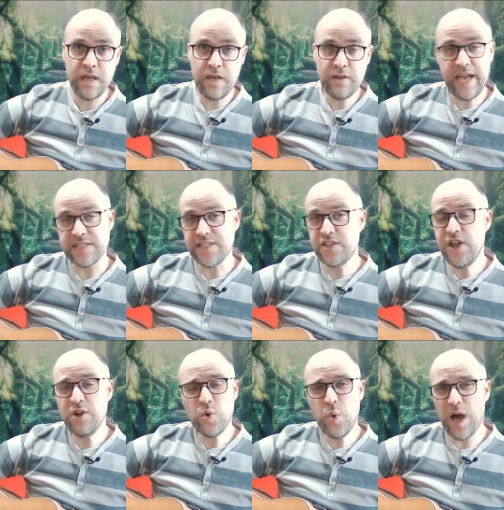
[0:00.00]
Okay, so you
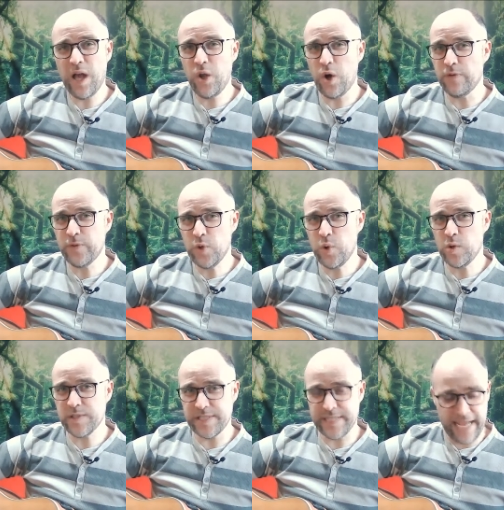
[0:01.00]
know quite a lot of
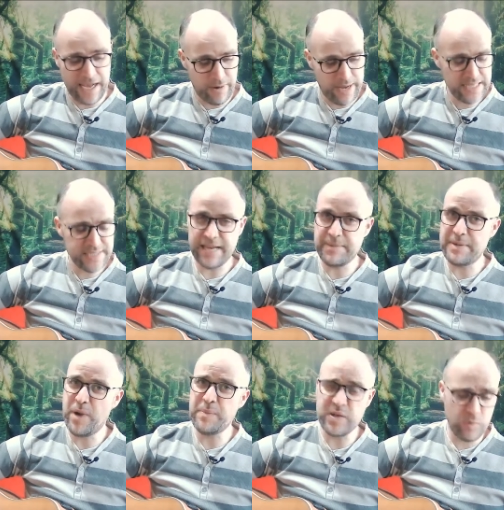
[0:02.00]
chords now, and it
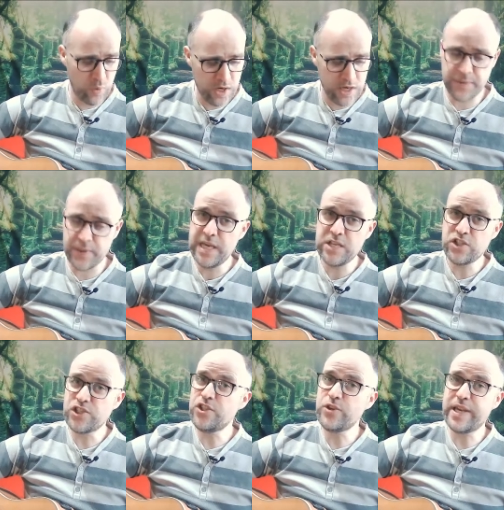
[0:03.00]
might be worth
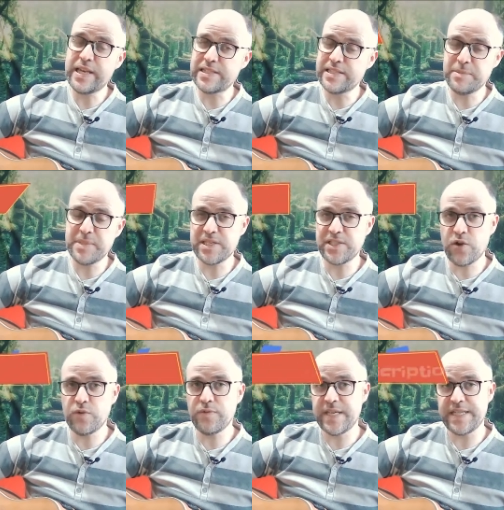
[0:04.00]
just looking at some of the
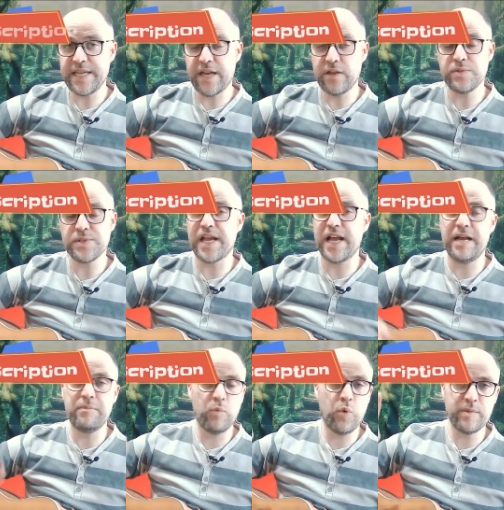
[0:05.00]
song videos.
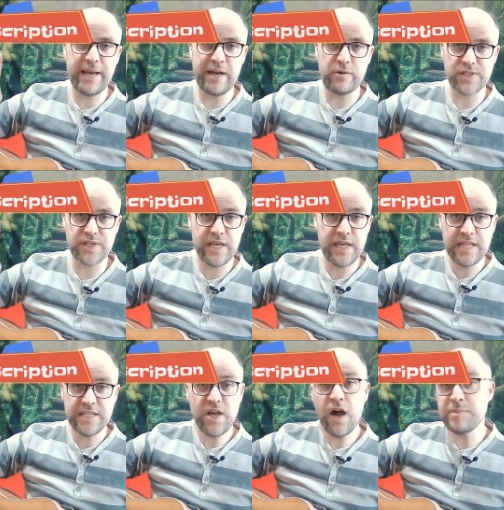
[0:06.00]
What about
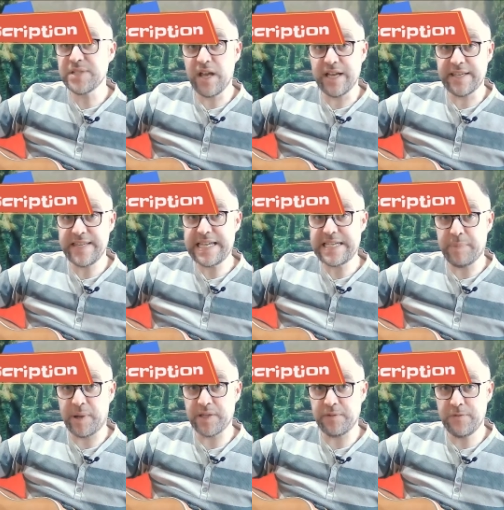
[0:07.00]
Times Like These
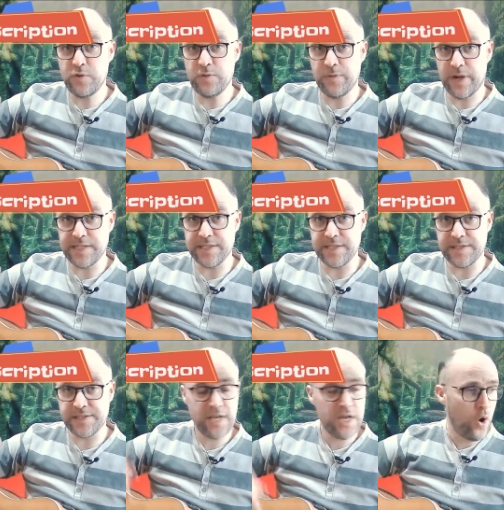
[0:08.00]
by the Foo Fighters?